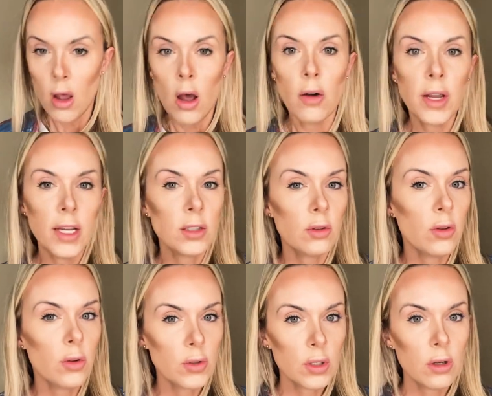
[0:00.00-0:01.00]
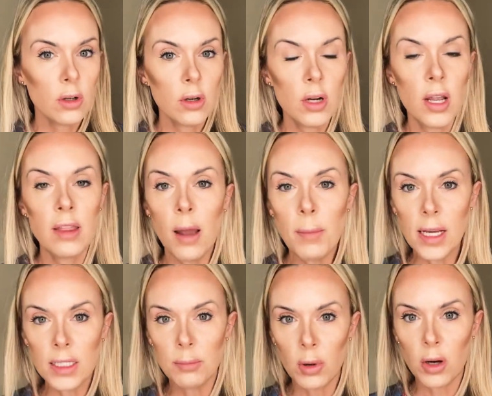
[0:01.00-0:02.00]
Okay, so that
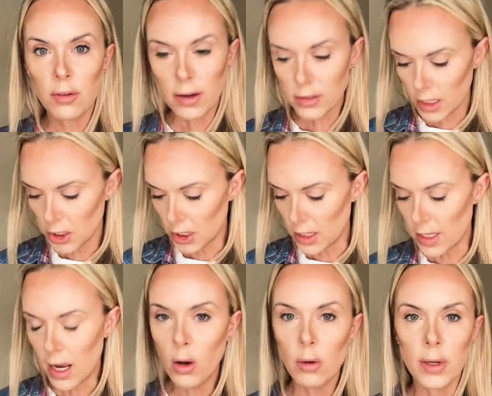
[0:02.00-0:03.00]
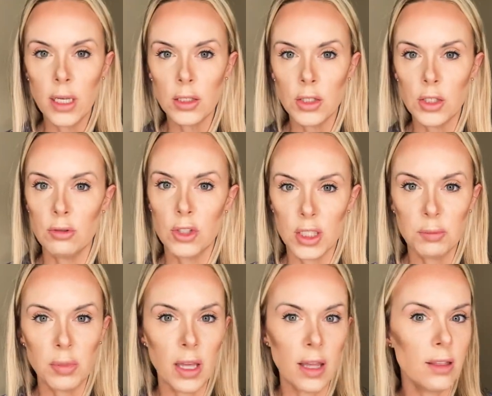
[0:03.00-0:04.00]
makes up our foundation. Now all we need to do is just
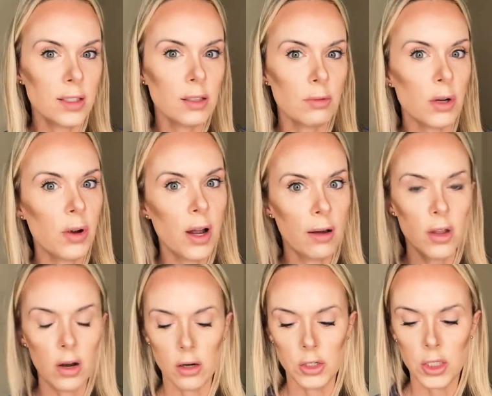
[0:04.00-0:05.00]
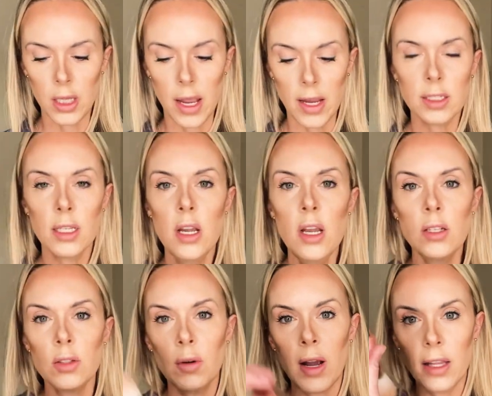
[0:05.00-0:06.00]
blend this so we don't have the harsh lines.
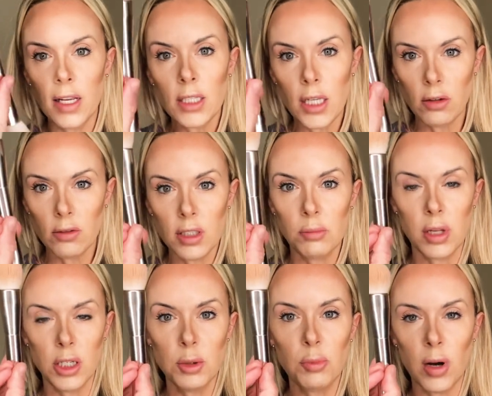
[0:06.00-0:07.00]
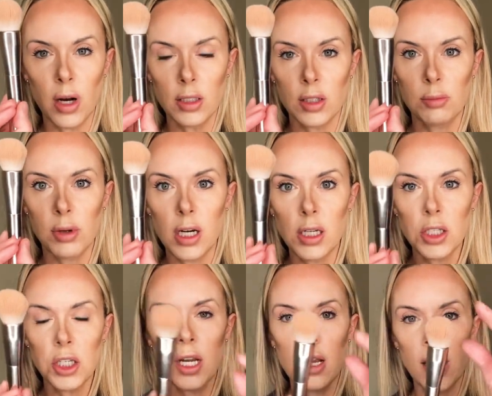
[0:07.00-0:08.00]
So I like to use the blush bronzer
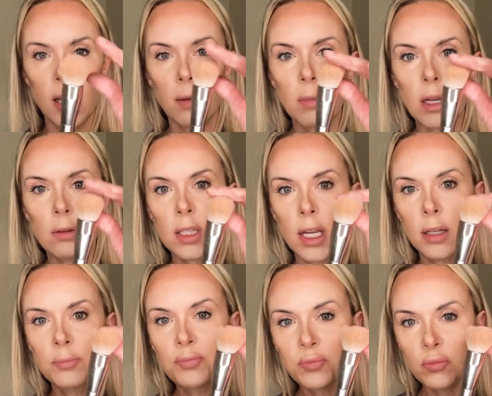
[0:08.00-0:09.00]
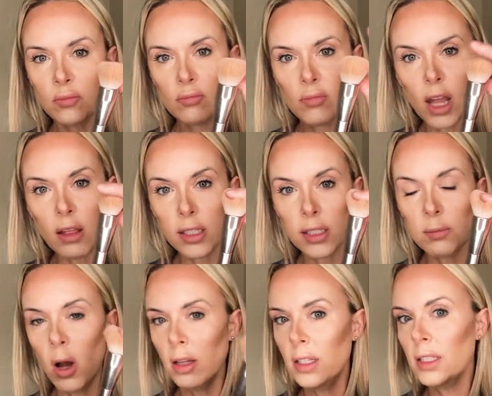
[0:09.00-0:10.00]
brush, and I'm using the
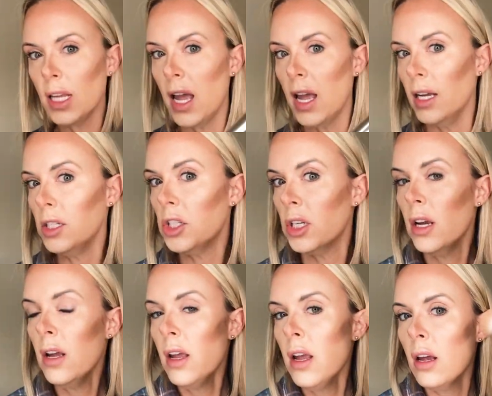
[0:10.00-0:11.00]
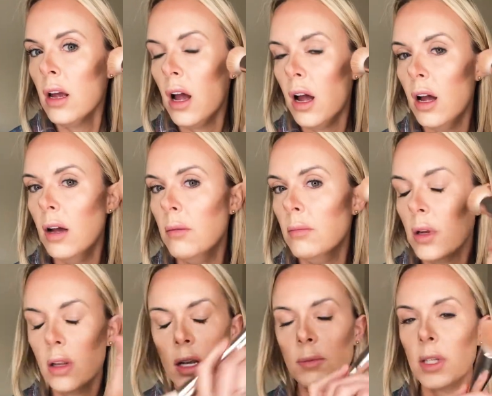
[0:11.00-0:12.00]
smallest edge,
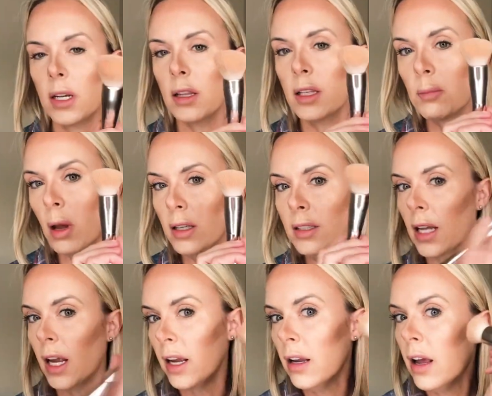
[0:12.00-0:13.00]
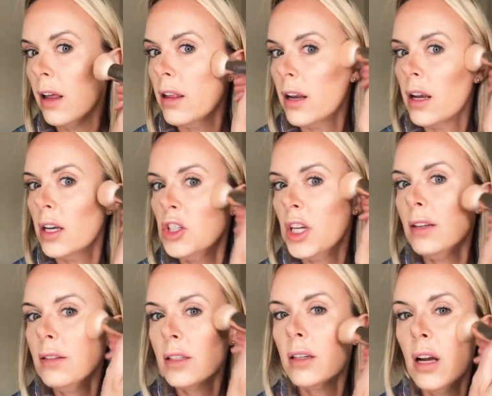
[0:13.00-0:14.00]
the smallest side, and then
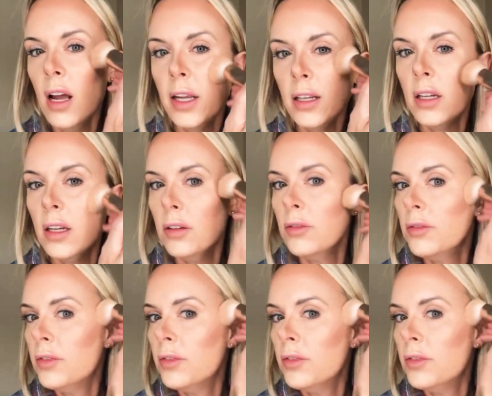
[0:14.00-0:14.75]
just kind of